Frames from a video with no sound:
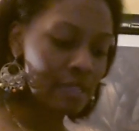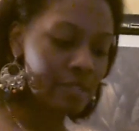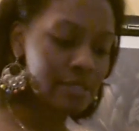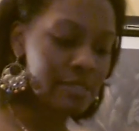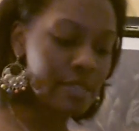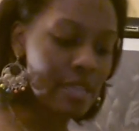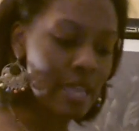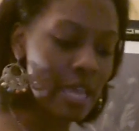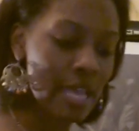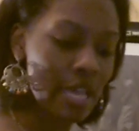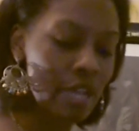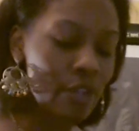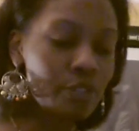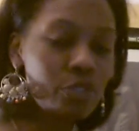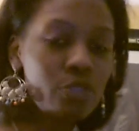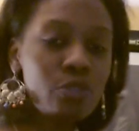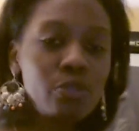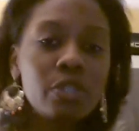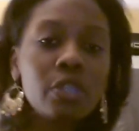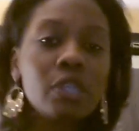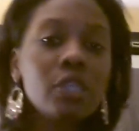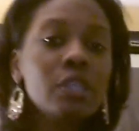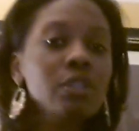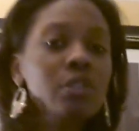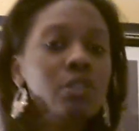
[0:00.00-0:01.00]
Now
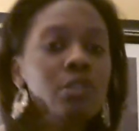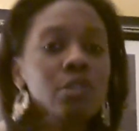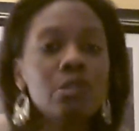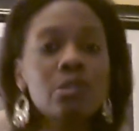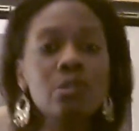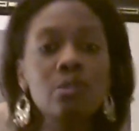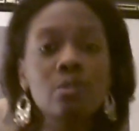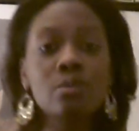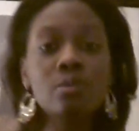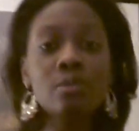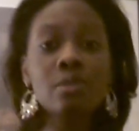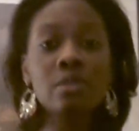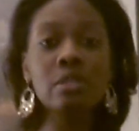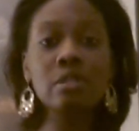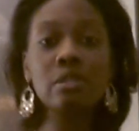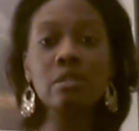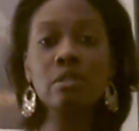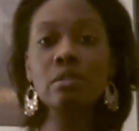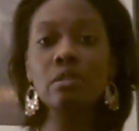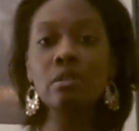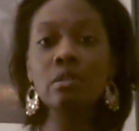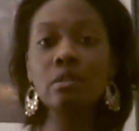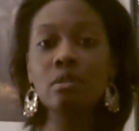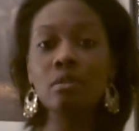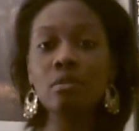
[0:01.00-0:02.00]
you can use
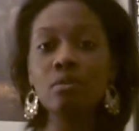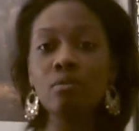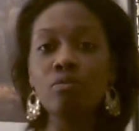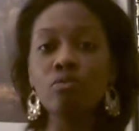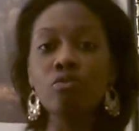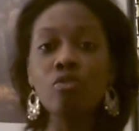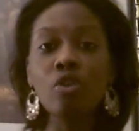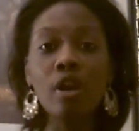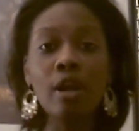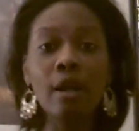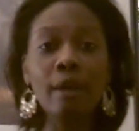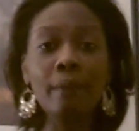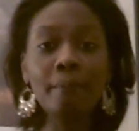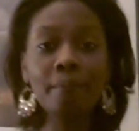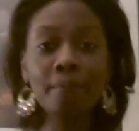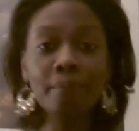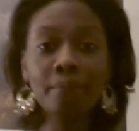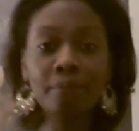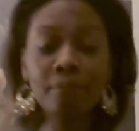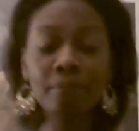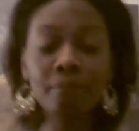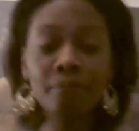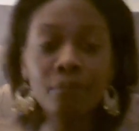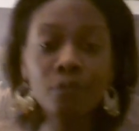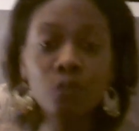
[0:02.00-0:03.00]

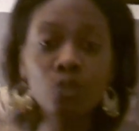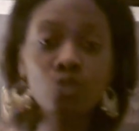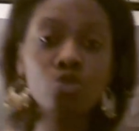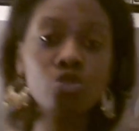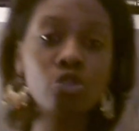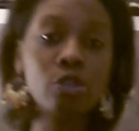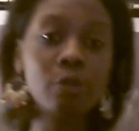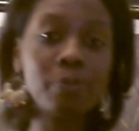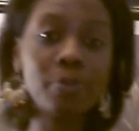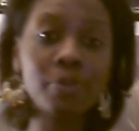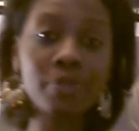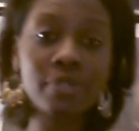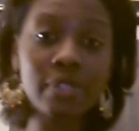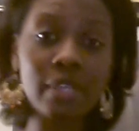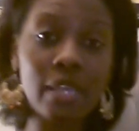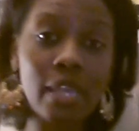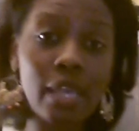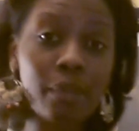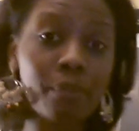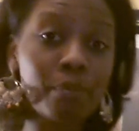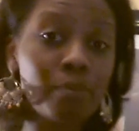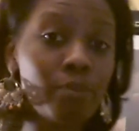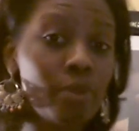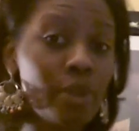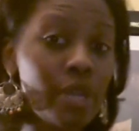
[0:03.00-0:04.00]
rum, triple
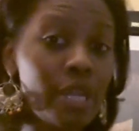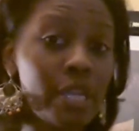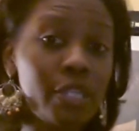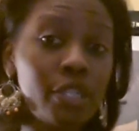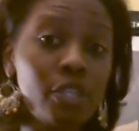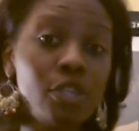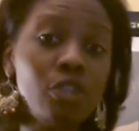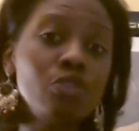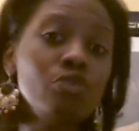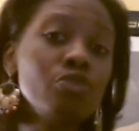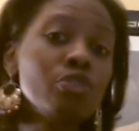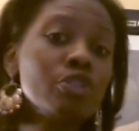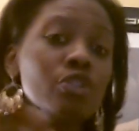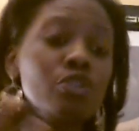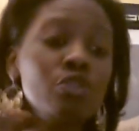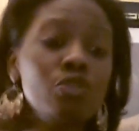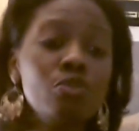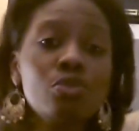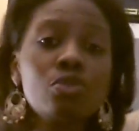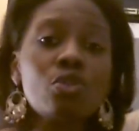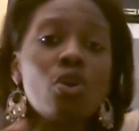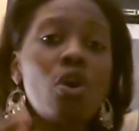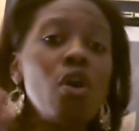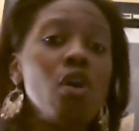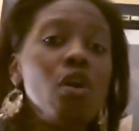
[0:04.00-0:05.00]
sec, brandy. You can
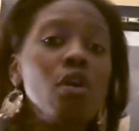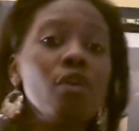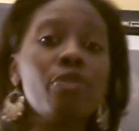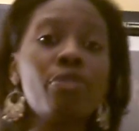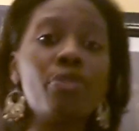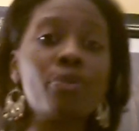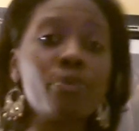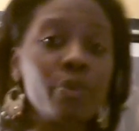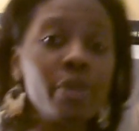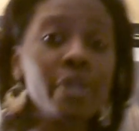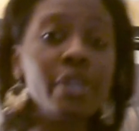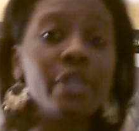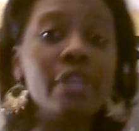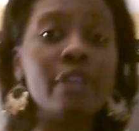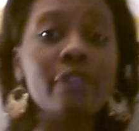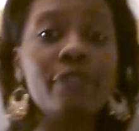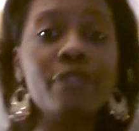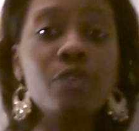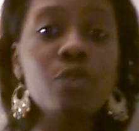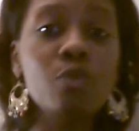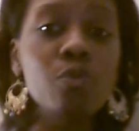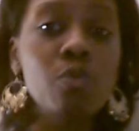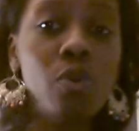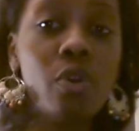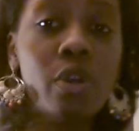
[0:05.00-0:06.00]
use all three
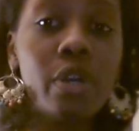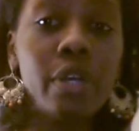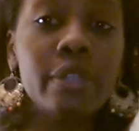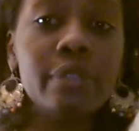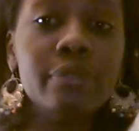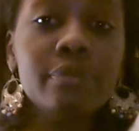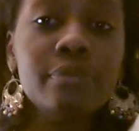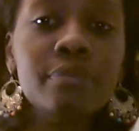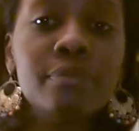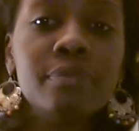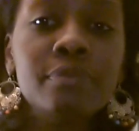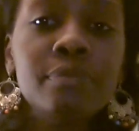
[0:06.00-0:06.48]
if you want.